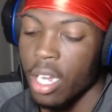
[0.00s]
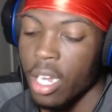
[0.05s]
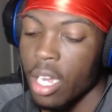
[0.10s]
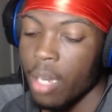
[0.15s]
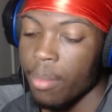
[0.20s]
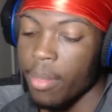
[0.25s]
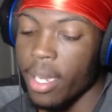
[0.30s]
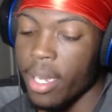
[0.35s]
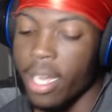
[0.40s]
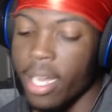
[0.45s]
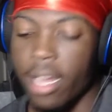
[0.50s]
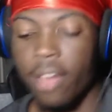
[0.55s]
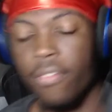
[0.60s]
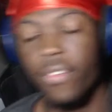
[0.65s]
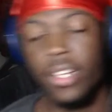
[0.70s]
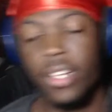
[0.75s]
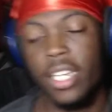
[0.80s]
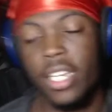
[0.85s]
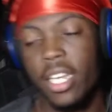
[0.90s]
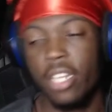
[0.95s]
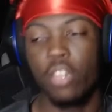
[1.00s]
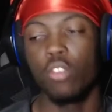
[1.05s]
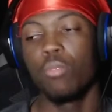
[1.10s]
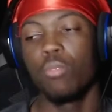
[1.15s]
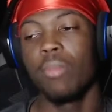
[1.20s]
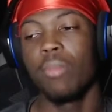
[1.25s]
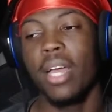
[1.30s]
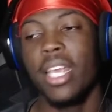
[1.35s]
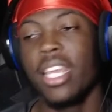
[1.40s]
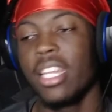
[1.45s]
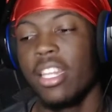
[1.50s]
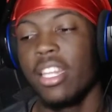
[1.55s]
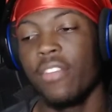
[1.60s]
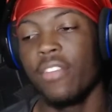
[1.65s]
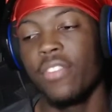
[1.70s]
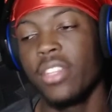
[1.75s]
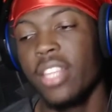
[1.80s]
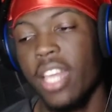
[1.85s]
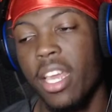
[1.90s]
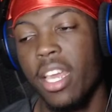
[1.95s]
But I'm finna get a new mic and
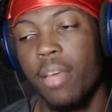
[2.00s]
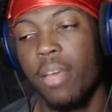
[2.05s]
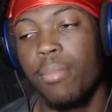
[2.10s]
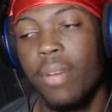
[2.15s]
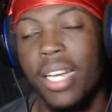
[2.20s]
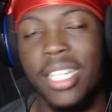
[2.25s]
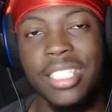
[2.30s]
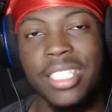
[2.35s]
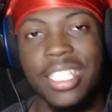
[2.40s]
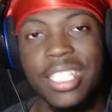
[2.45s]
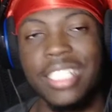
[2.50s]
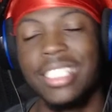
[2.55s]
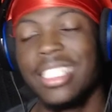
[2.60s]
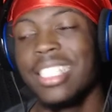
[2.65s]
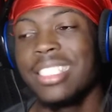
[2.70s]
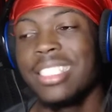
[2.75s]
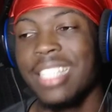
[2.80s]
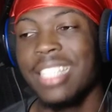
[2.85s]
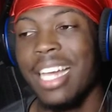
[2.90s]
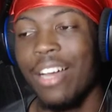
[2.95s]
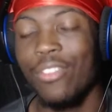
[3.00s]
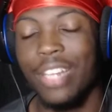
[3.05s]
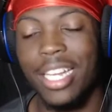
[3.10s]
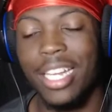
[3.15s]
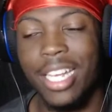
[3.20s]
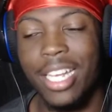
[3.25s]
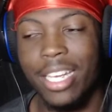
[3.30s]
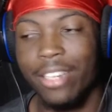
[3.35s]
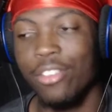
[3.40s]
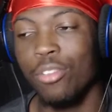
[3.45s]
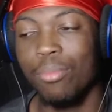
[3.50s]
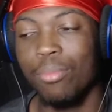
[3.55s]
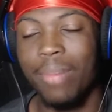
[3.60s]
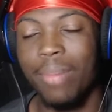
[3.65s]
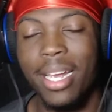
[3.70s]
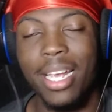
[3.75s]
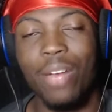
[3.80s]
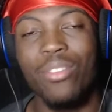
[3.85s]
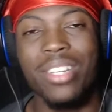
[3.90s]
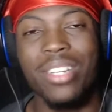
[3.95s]
everything, bruh. It's just this time when I get a new mic,
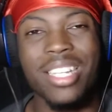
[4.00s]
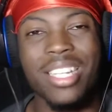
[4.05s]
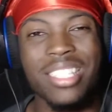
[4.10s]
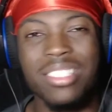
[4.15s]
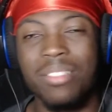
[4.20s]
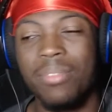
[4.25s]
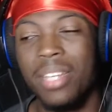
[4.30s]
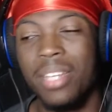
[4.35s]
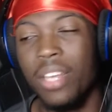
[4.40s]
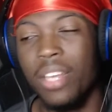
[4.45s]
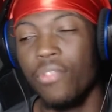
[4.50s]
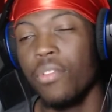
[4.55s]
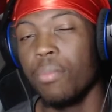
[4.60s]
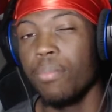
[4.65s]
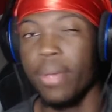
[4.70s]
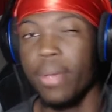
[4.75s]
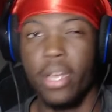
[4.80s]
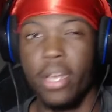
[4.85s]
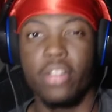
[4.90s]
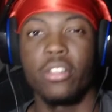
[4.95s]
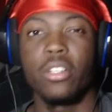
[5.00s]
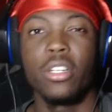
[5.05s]
I wanna get something even better. You